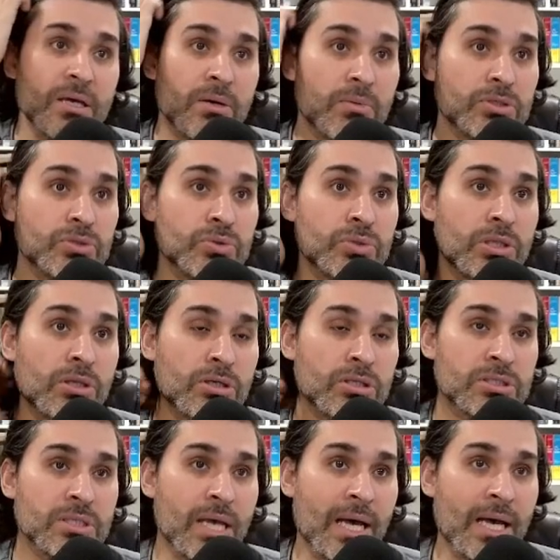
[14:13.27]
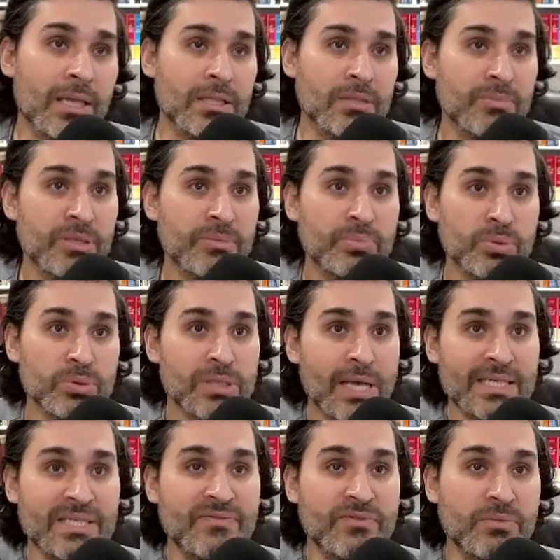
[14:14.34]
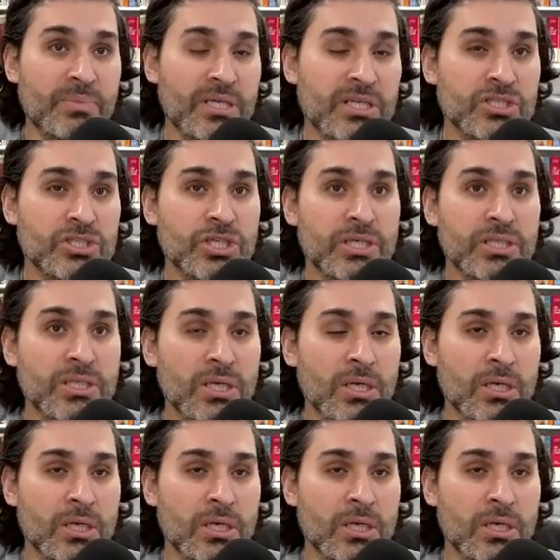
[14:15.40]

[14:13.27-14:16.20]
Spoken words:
which only looks at the mini pools active on the beacon chain.